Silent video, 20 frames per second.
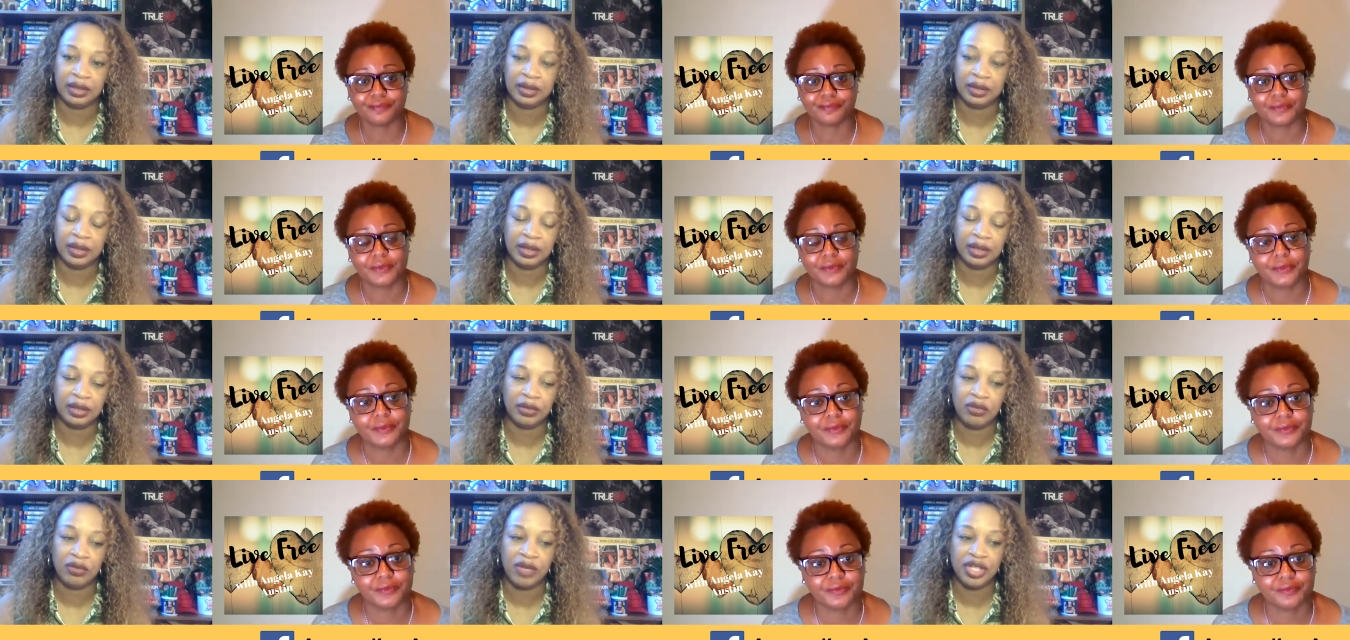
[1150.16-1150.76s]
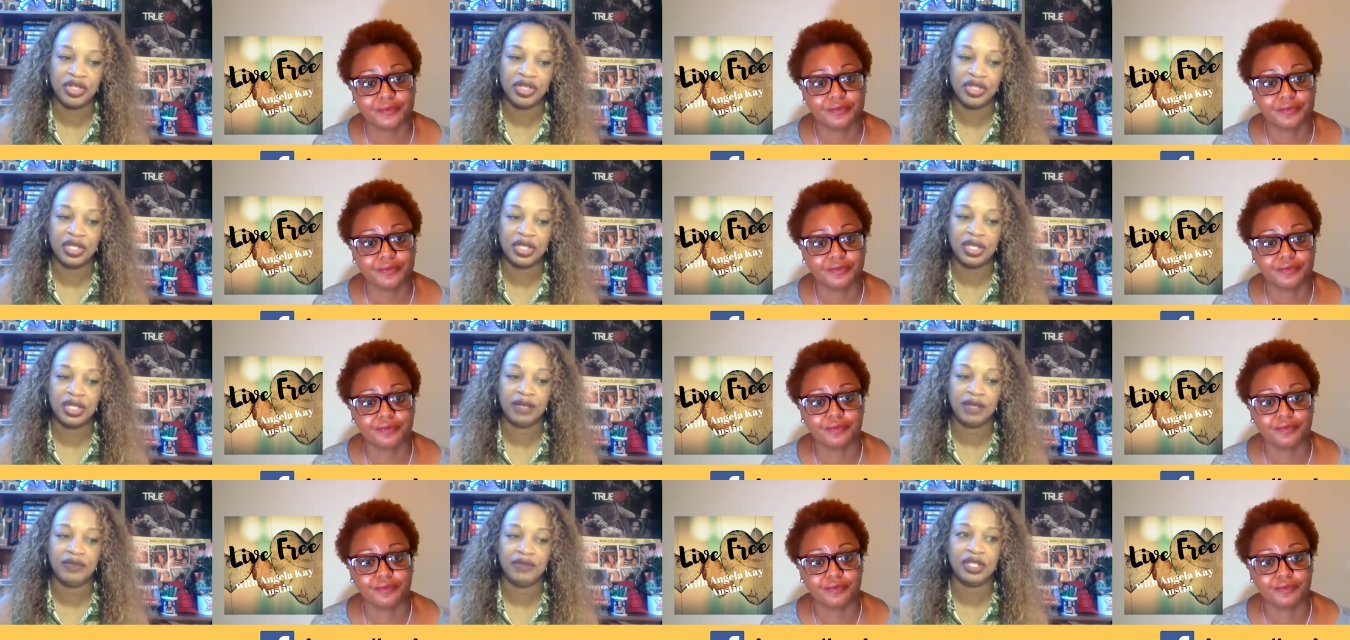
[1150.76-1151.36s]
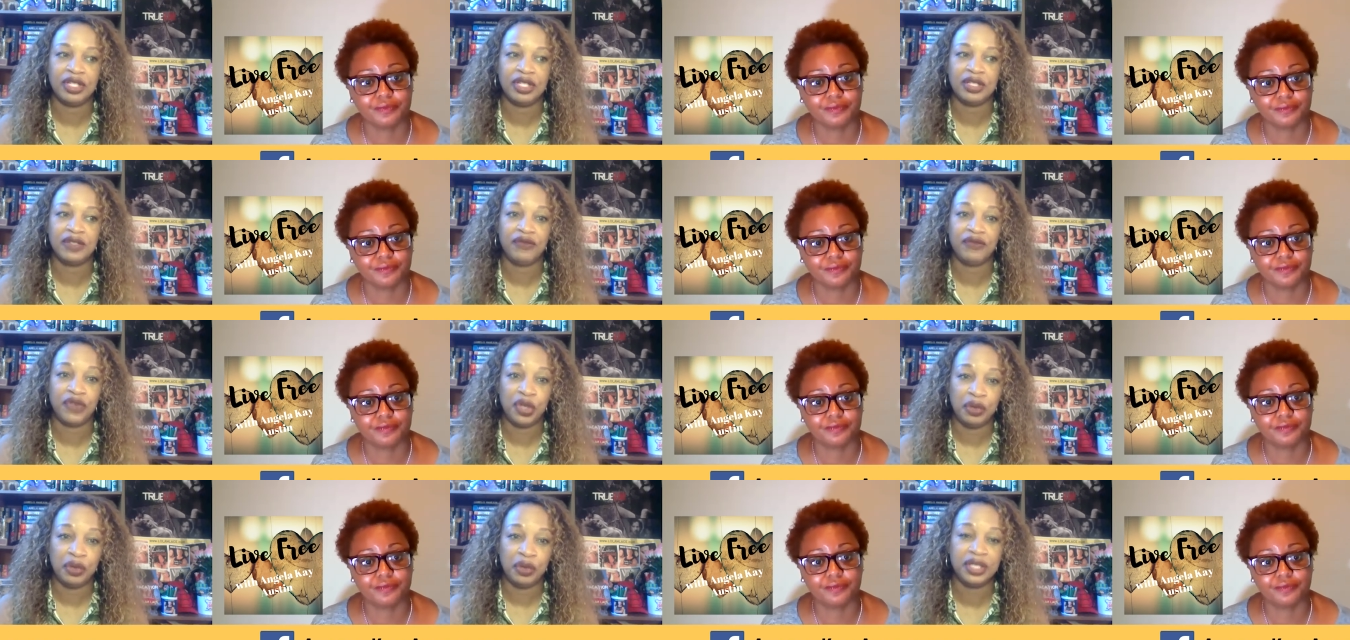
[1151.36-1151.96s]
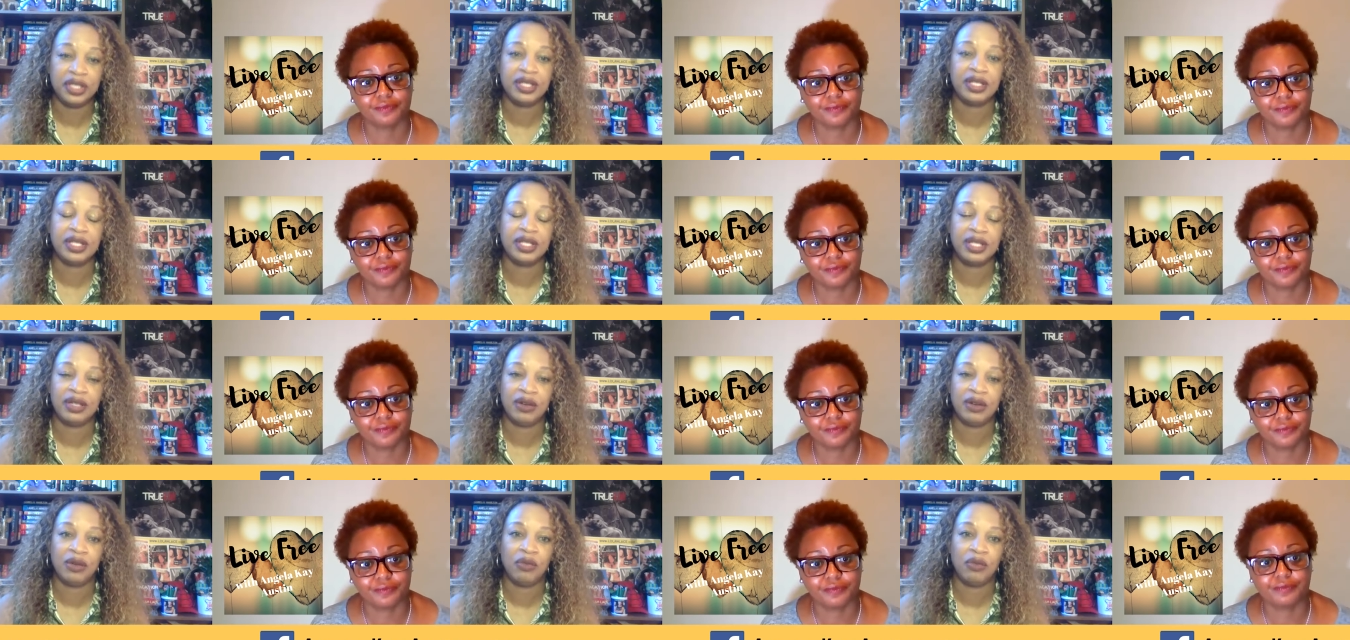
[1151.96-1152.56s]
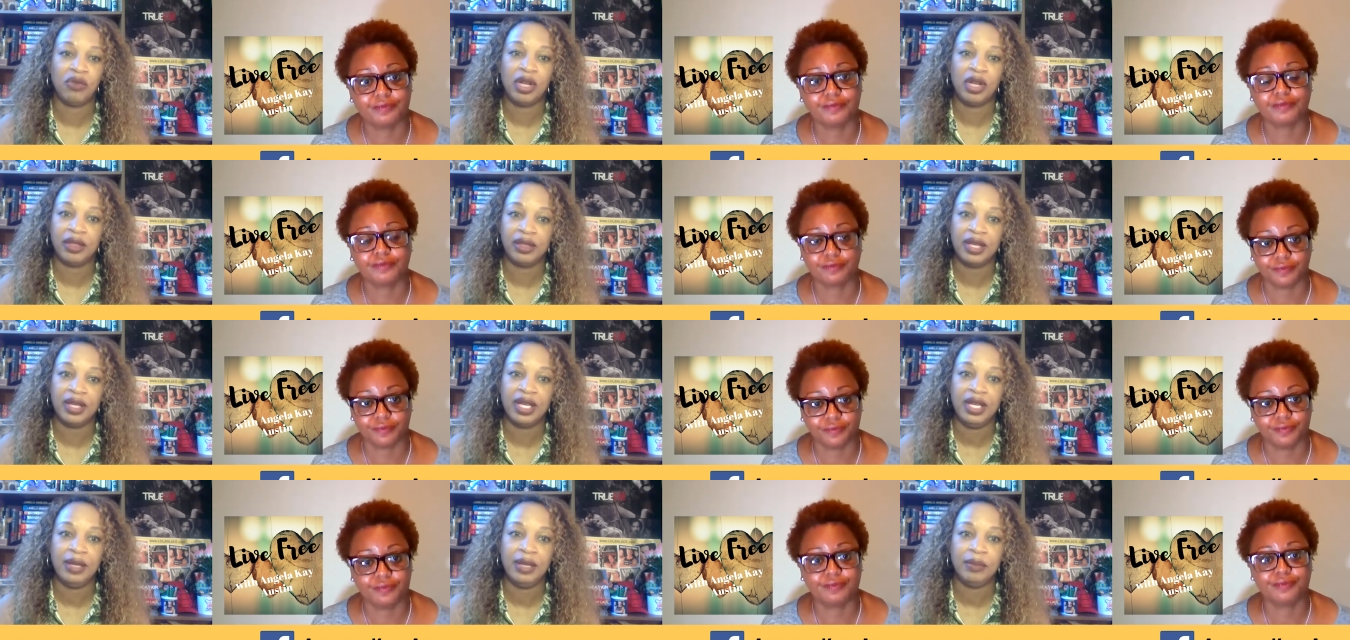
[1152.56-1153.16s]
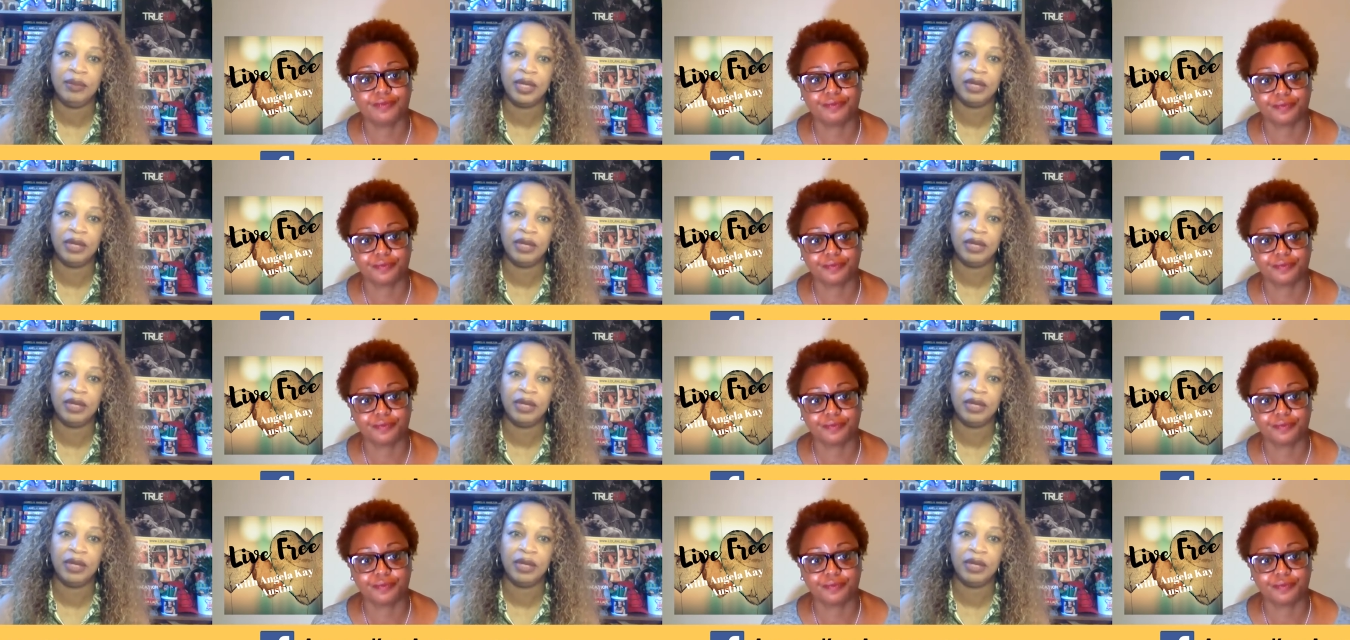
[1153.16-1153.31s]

Speaker 1: a, question of just focusing on one thing but